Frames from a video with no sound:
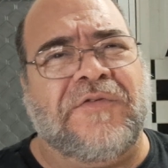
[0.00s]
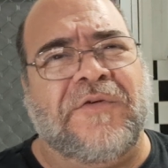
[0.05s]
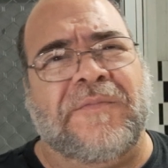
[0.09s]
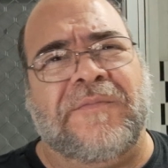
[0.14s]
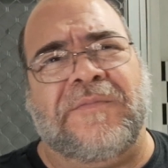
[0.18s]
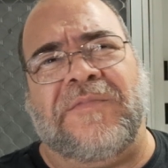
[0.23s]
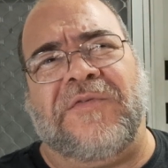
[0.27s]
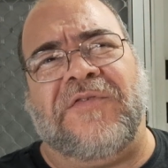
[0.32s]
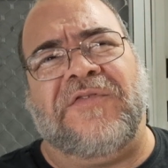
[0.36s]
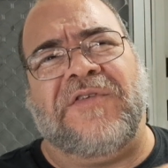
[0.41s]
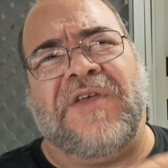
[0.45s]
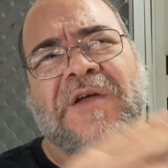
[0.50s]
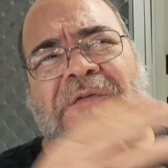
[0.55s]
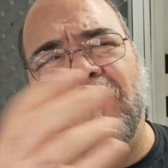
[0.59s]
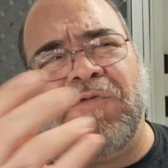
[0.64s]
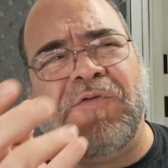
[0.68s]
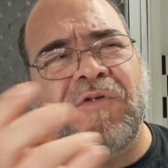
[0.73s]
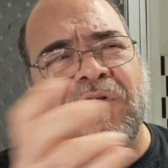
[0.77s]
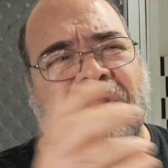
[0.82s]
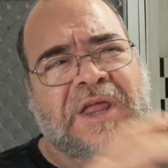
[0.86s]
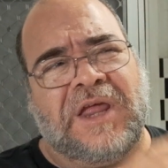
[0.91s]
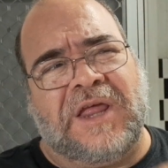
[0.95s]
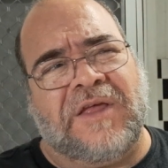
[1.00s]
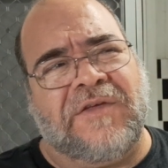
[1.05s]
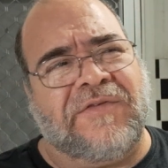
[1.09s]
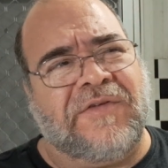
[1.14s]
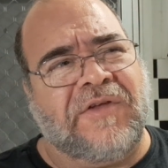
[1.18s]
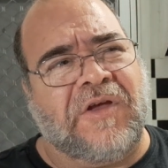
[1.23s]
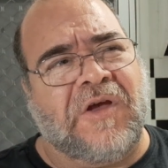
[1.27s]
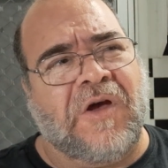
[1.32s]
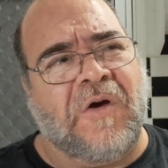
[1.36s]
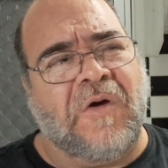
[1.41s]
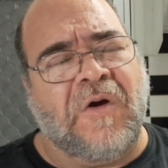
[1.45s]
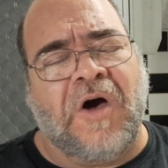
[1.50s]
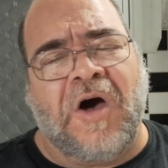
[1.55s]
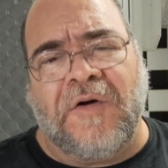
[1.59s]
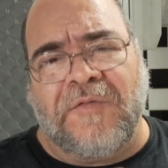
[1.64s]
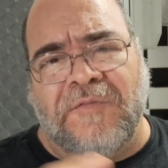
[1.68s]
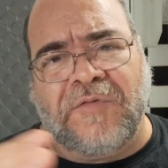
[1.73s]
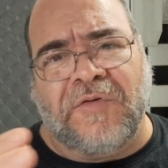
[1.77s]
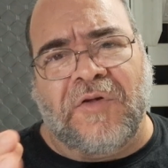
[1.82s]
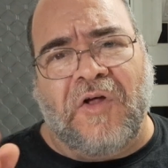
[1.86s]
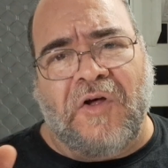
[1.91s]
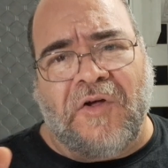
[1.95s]
from several years ago,
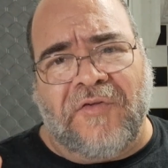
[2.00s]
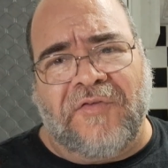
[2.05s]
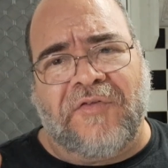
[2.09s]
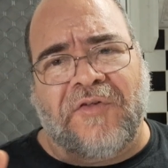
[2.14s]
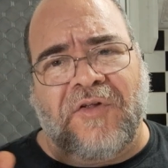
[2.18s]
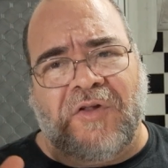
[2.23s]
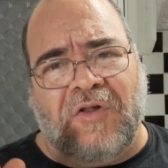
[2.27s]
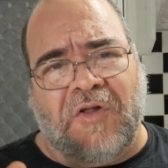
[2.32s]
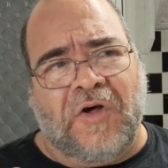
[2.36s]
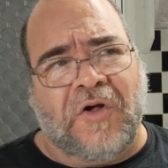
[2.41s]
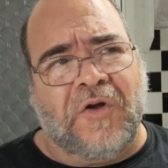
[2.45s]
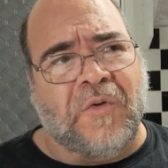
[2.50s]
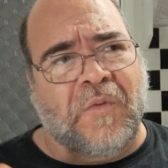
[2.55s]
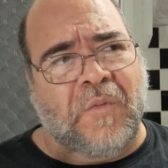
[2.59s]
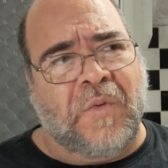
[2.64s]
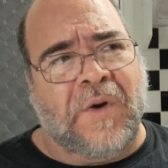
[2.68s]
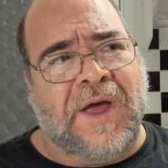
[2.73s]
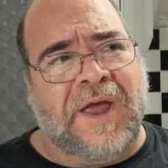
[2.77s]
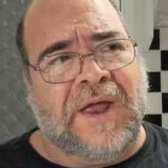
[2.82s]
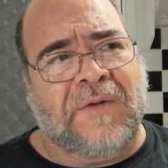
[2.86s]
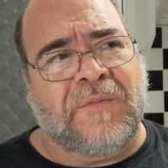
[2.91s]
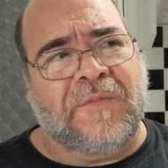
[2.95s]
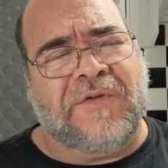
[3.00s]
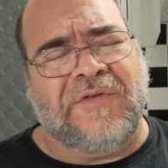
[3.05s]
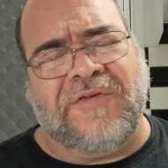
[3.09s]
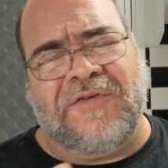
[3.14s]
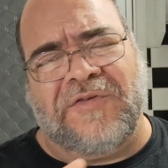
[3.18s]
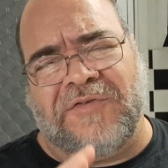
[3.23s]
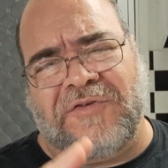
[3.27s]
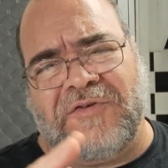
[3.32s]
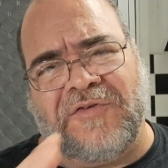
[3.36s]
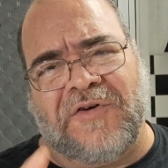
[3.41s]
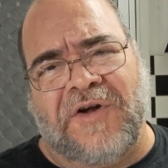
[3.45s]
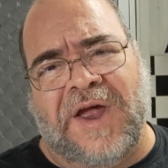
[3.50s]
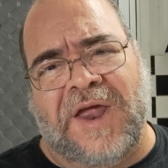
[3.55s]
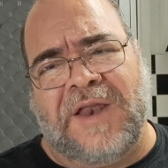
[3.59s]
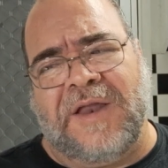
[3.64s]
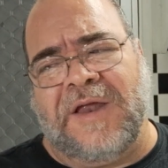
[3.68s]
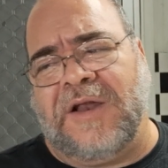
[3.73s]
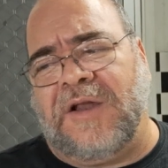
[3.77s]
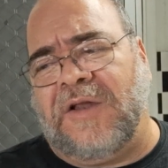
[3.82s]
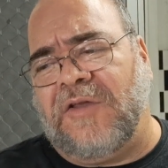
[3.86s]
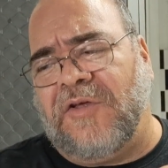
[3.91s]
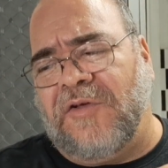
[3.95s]
I've lost a lot of weight, which is great.
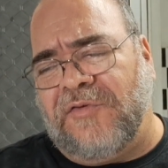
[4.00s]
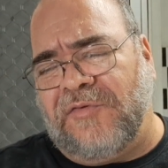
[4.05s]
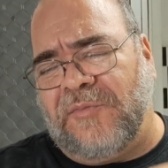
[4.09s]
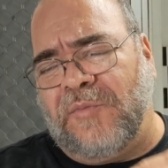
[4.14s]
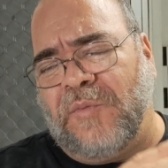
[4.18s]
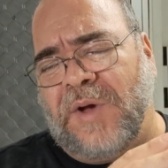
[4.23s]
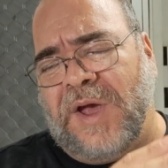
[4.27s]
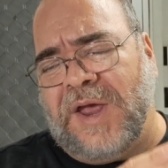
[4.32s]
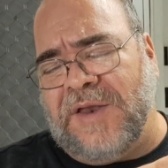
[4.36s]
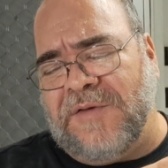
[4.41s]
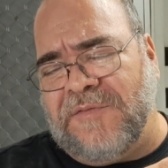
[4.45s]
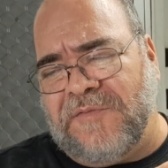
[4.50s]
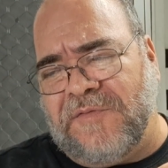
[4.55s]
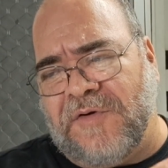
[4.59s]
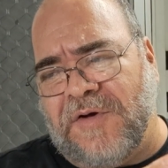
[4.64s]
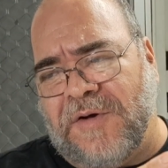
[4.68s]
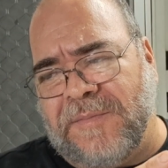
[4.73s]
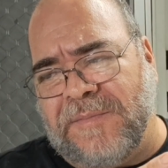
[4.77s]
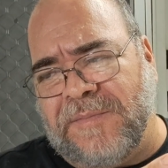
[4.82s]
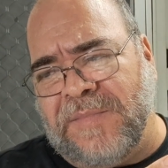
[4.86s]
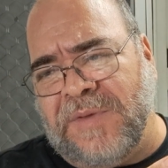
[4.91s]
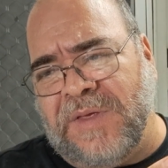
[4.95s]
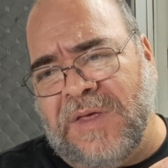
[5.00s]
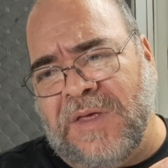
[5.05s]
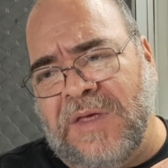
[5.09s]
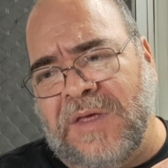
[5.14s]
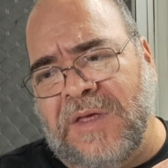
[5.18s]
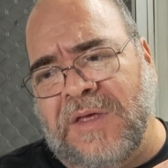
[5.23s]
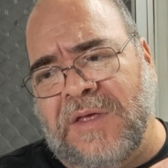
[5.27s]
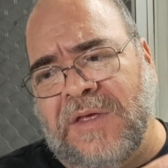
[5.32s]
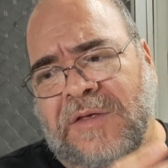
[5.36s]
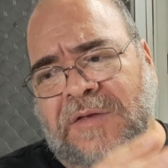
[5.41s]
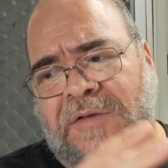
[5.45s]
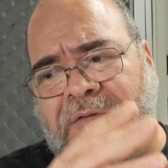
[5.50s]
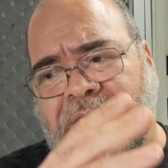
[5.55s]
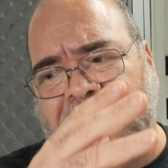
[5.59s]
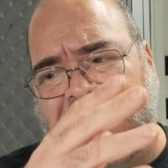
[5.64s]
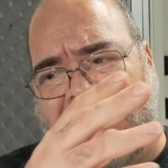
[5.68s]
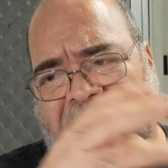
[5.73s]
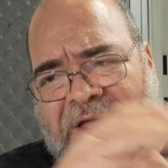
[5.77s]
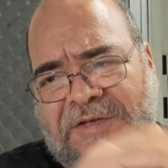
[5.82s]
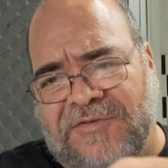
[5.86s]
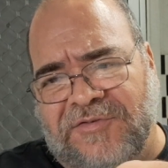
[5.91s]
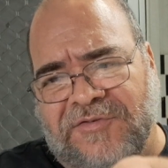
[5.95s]
And I lost weight from
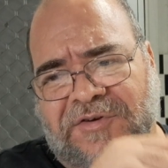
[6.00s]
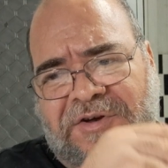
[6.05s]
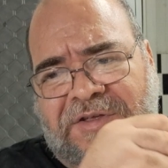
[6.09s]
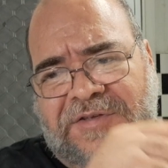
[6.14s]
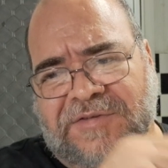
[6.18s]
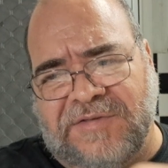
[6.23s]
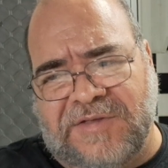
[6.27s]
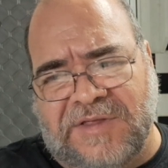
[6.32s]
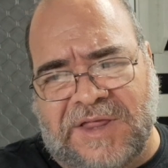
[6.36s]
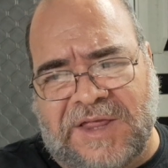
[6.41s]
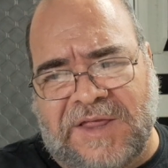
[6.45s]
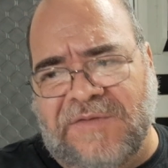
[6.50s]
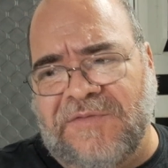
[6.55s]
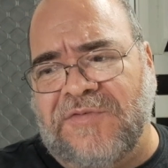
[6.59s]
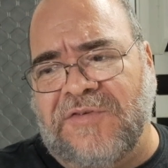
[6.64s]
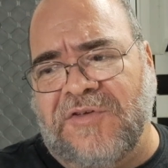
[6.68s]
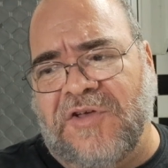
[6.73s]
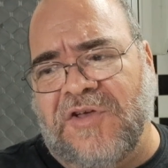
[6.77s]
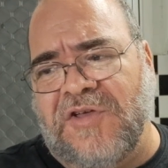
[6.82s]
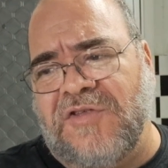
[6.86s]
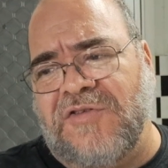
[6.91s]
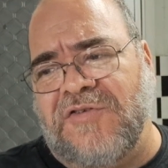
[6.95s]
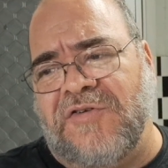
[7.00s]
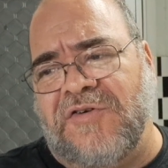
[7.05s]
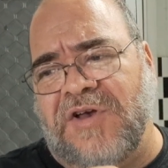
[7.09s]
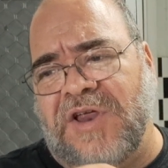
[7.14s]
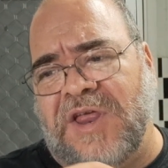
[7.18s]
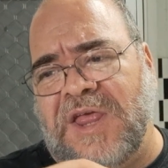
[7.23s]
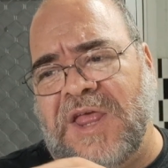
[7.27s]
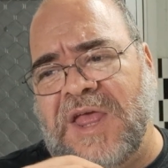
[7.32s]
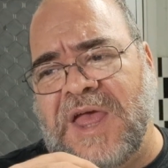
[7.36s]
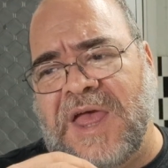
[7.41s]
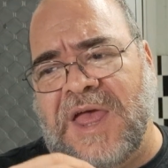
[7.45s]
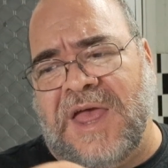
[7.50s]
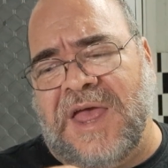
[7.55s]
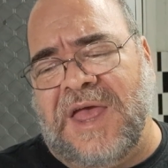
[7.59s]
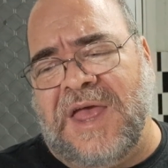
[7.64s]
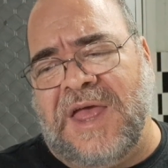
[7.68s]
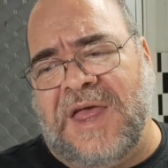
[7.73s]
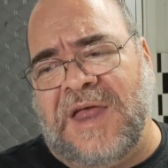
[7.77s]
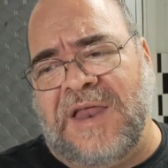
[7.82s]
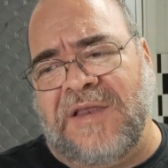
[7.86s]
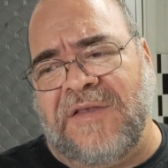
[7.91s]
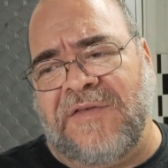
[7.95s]
gastric sleeve surgery
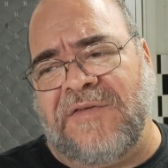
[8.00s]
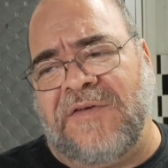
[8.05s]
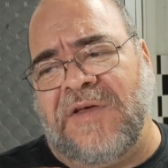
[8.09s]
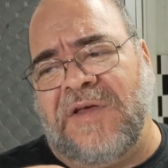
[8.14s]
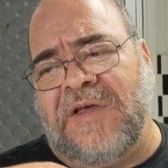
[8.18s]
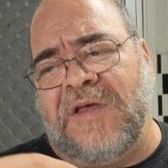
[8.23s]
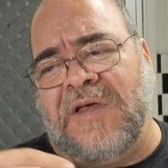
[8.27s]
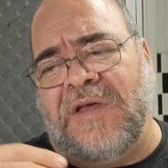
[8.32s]
and